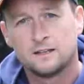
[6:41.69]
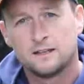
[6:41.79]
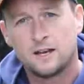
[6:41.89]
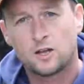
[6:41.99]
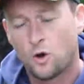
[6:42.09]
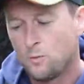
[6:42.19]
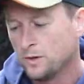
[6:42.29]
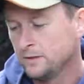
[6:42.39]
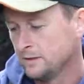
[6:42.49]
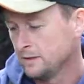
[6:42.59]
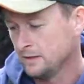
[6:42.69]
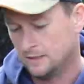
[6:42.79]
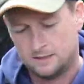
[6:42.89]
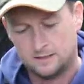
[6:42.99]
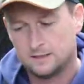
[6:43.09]
then a common,
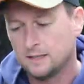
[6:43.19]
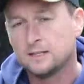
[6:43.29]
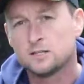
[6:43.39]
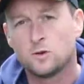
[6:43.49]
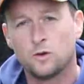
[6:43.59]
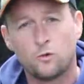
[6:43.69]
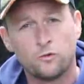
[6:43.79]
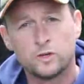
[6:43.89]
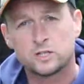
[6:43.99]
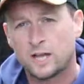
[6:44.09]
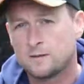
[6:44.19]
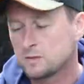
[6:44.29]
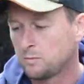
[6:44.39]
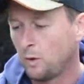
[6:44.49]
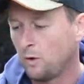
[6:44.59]
and then this one, all from the same
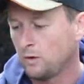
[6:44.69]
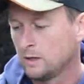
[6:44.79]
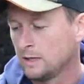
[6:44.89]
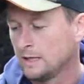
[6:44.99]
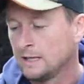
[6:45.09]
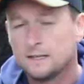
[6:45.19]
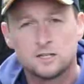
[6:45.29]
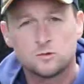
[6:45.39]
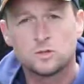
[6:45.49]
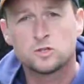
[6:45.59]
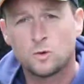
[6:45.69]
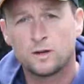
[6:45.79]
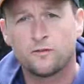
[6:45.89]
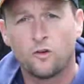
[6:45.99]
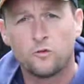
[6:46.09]
spot. This one's
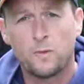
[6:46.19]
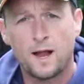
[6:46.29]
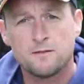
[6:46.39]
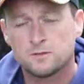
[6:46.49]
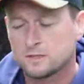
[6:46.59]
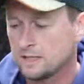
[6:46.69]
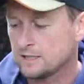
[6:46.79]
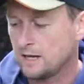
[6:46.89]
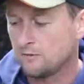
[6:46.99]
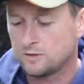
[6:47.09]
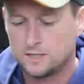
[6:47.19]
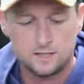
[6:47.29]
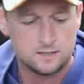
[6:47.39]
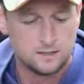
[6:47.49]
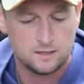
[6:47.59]
25 pounds, six
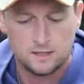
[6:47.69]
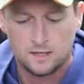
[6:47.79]
ounces.